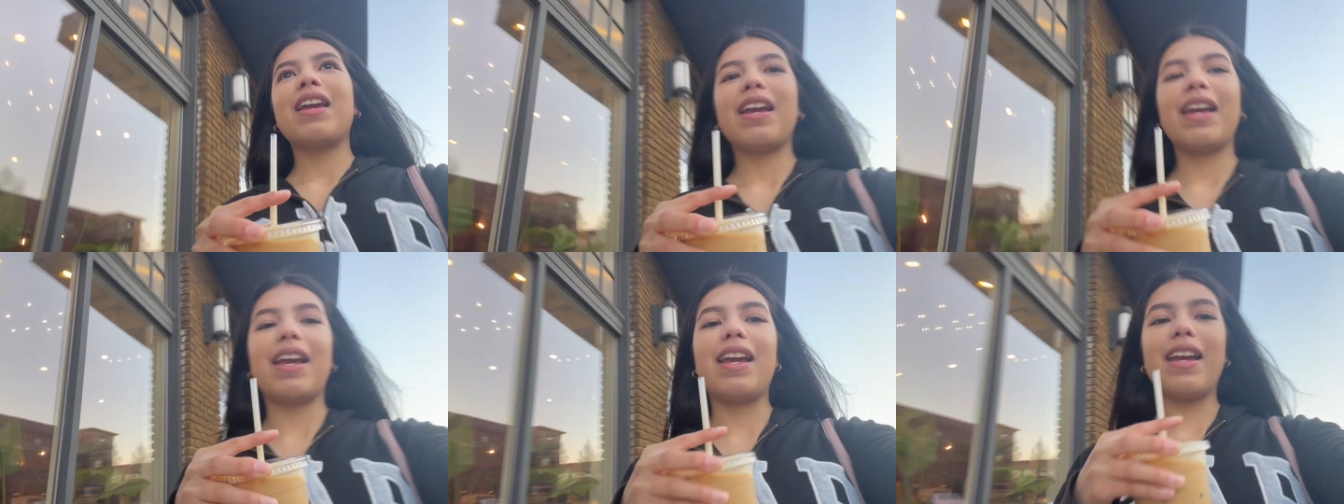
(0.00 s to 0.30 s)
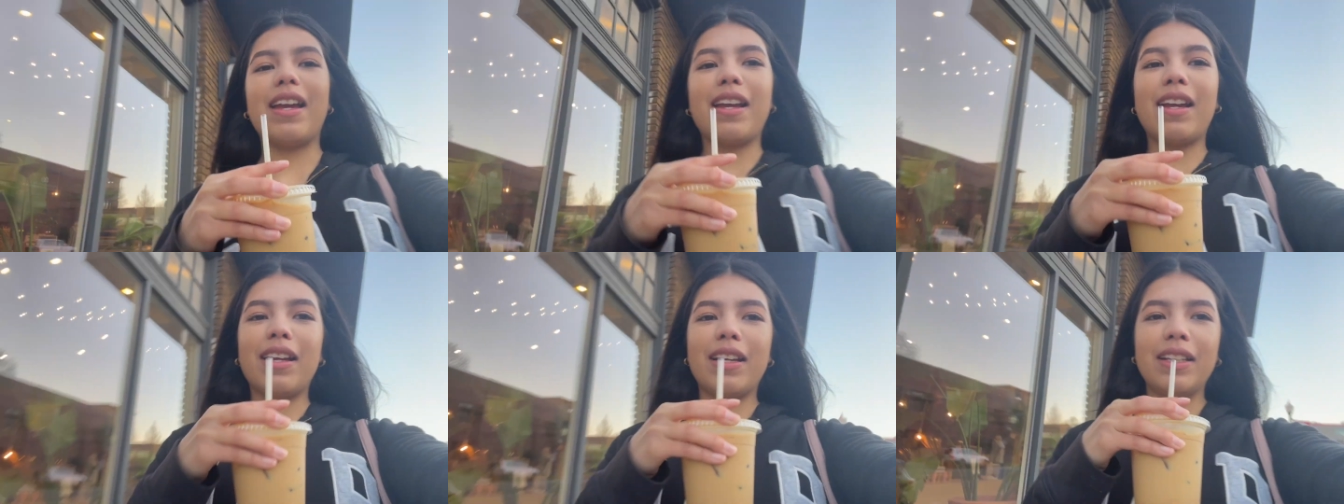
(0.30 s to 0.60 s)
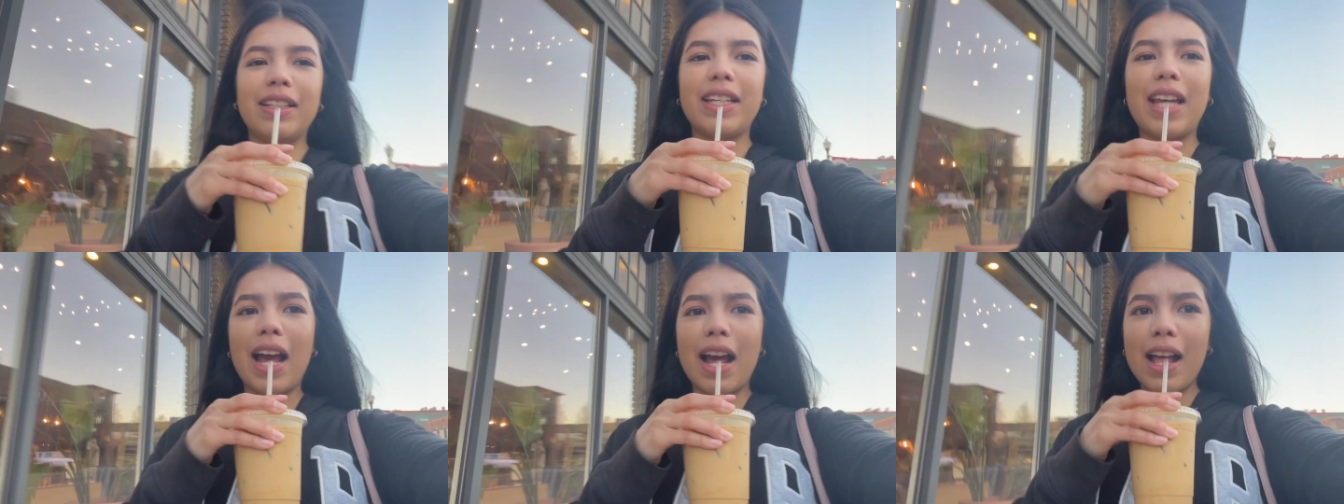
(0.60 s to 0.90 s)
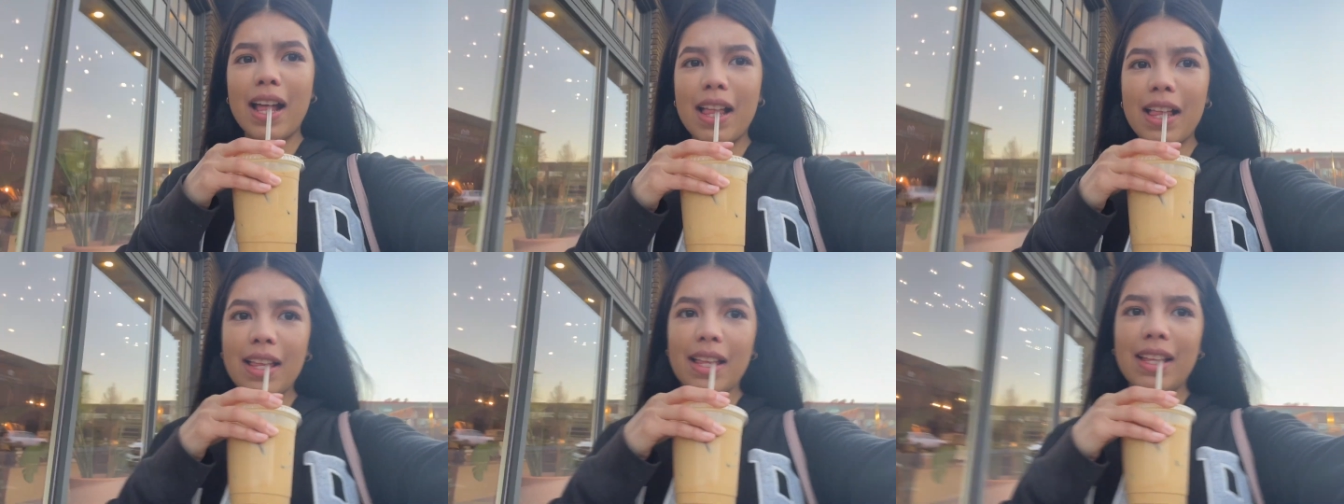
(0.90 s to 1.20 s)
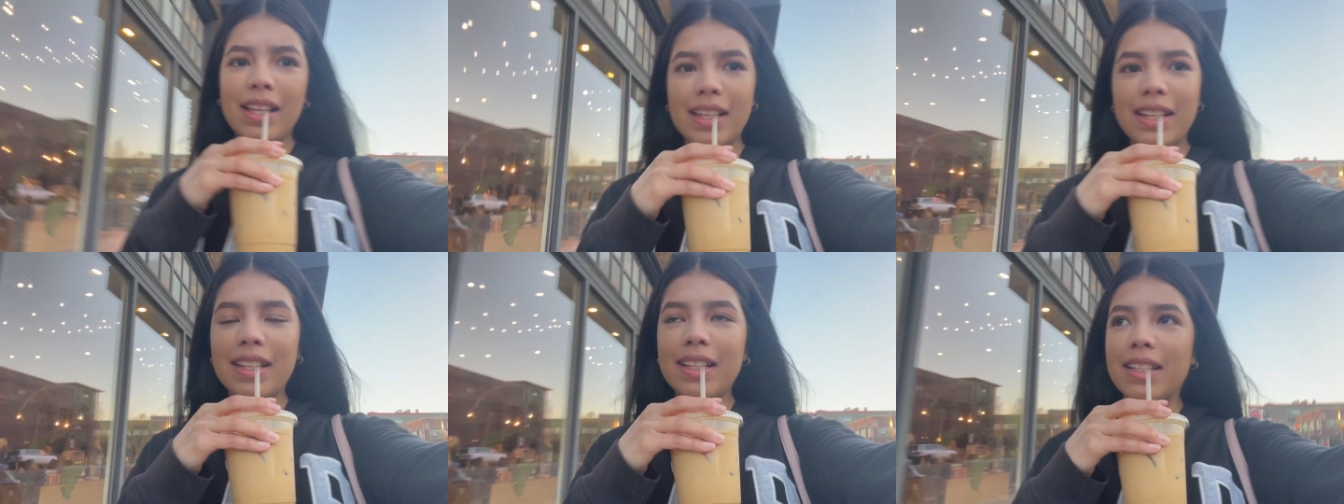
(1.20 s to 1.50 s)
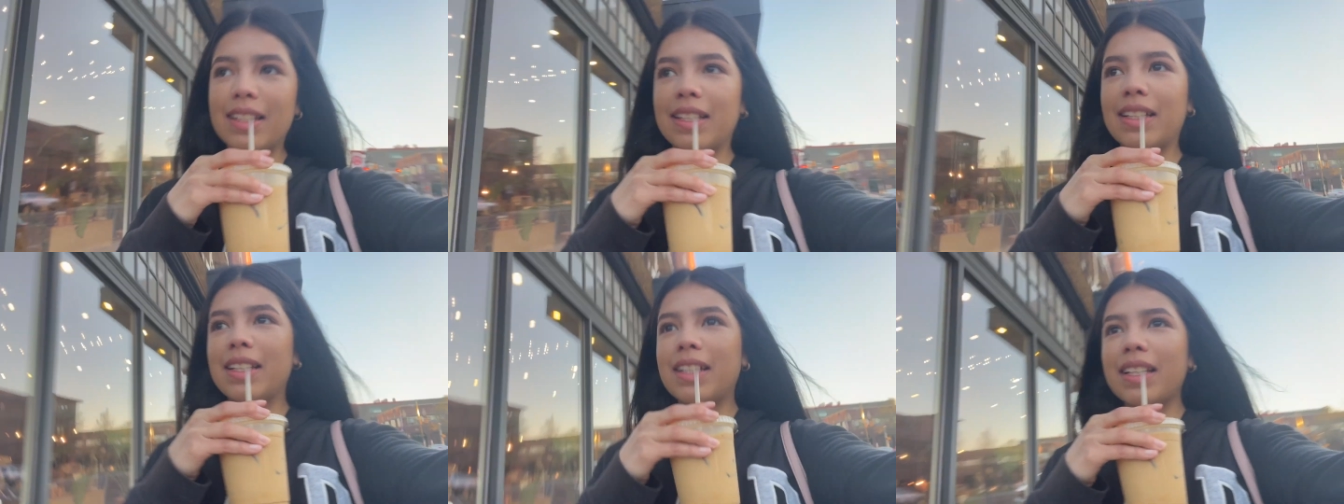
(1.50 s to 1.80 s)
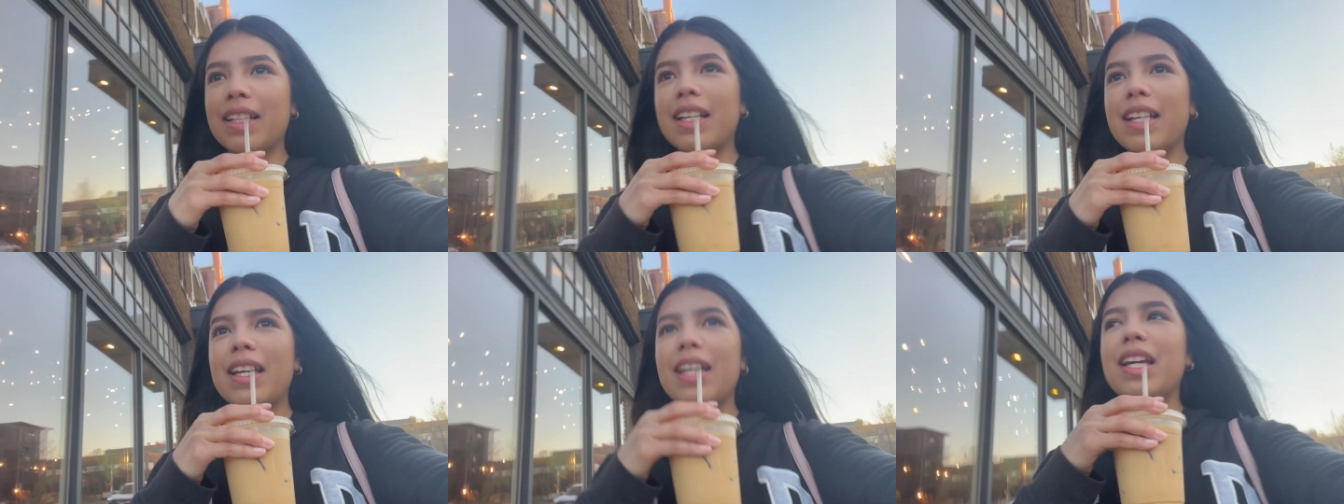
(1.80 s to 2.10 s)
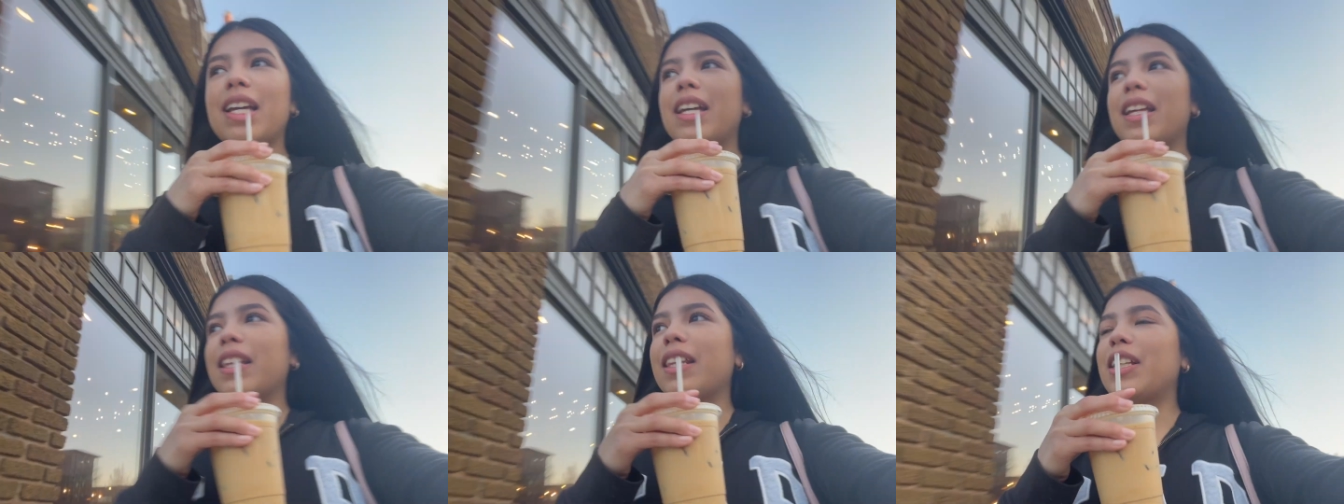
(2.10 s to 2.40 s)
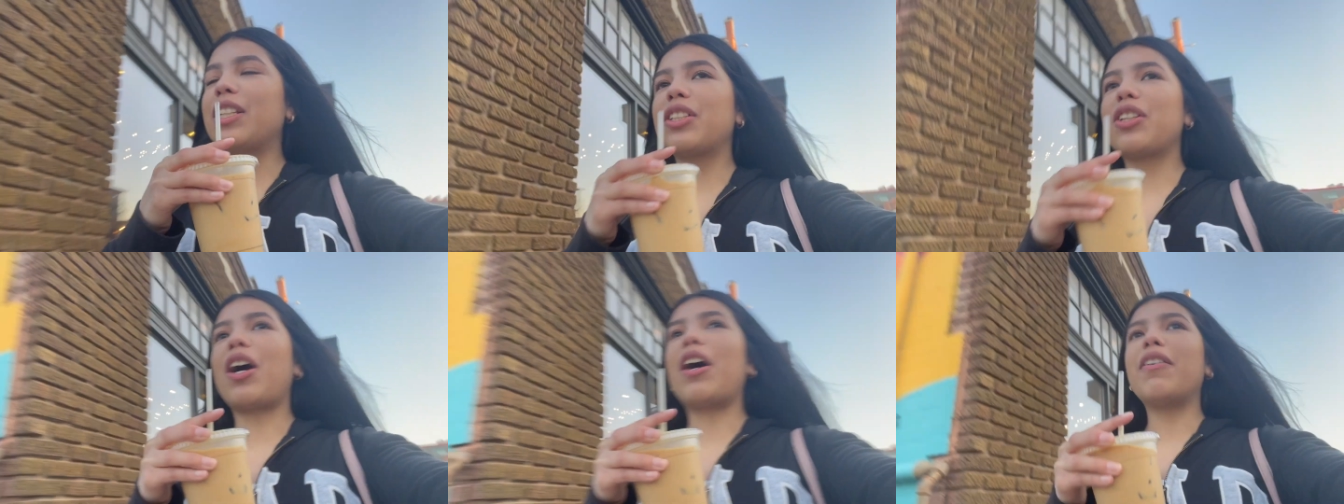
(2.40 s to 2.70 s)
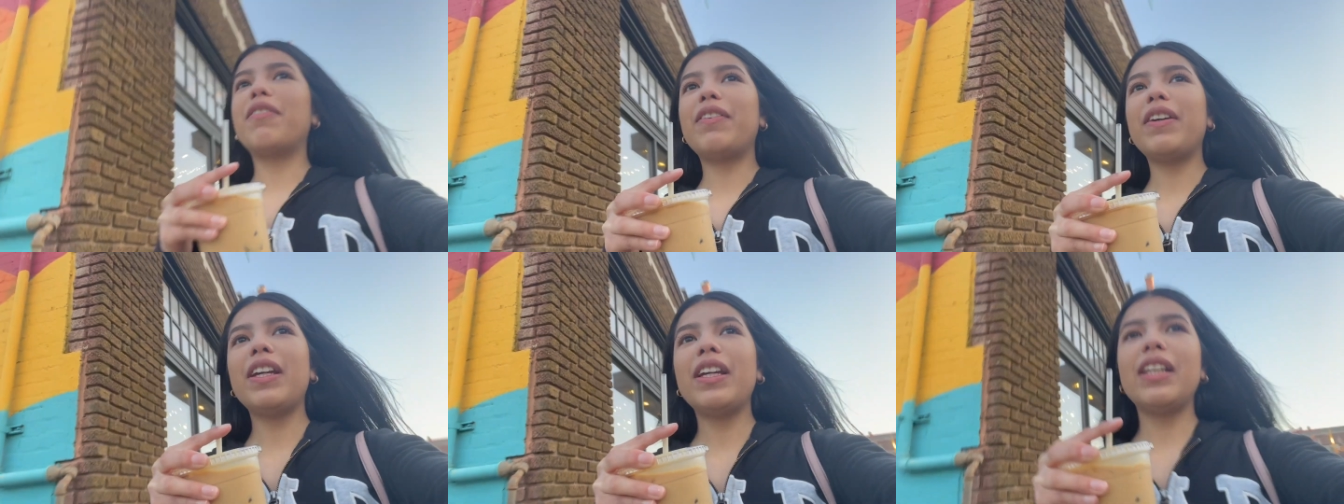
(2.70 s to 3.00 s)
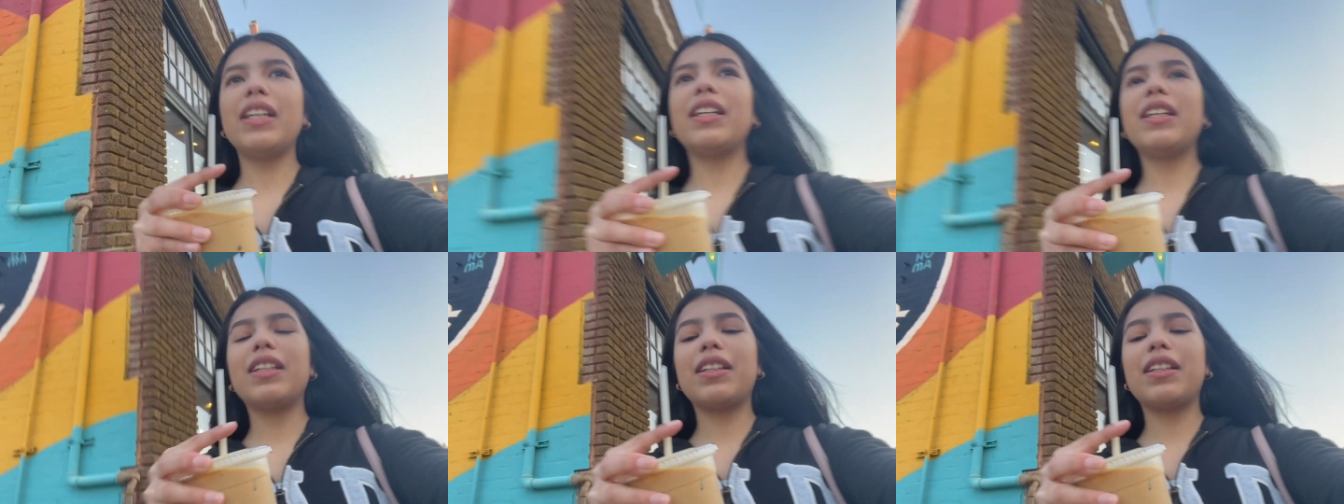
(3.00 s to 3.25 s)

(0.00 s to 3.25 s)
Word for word: And yeah, this coffee,